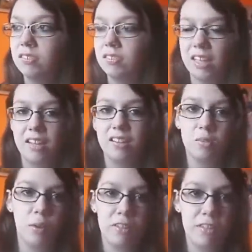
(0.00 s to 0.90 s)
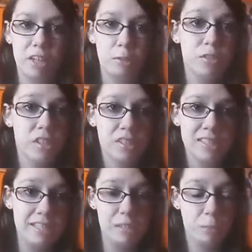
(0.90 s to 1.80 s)
Like, whether they go to
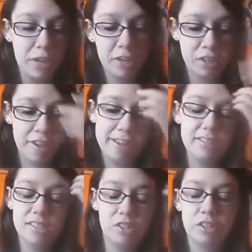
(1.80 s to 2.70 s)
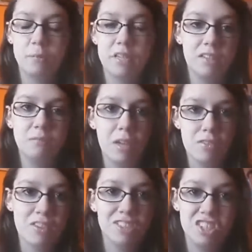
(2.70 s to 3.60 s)
season break or not, it's still going to be my
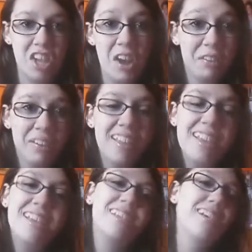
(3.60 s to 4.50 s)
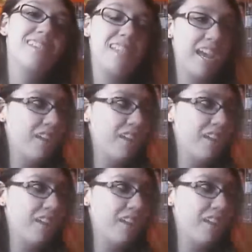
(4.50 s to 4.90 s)
favorite show, because I